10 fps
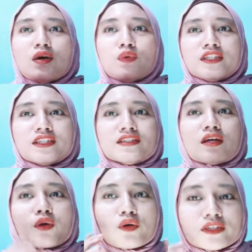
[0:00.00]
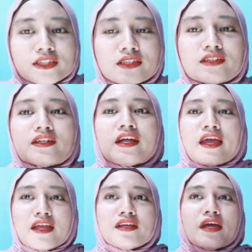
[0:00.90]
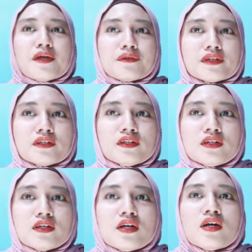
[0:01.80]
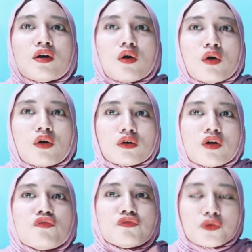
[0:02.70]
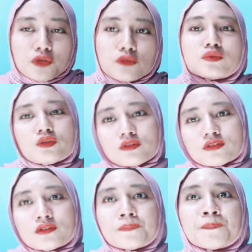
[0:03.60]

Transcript: which is considered an area or volume source.